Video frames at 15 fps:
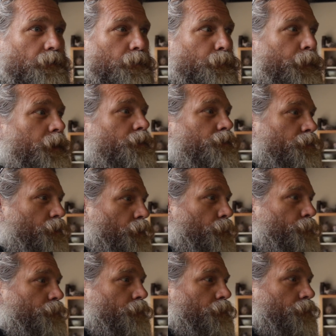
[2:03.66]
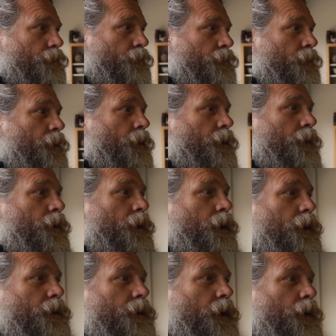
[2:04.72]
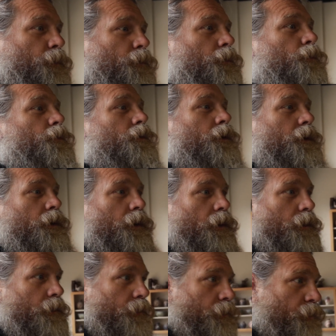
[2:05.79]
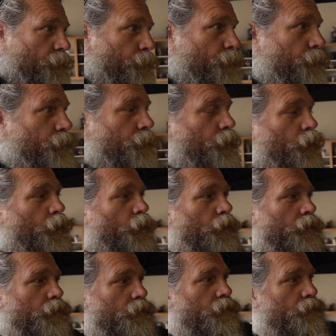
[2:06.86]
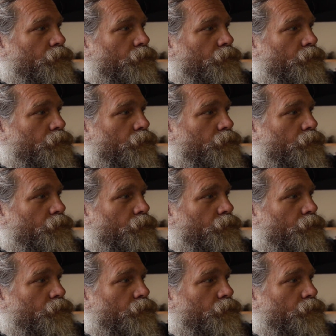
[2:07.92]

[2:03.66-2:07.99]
and pinch sculptures. And now we're working on some coil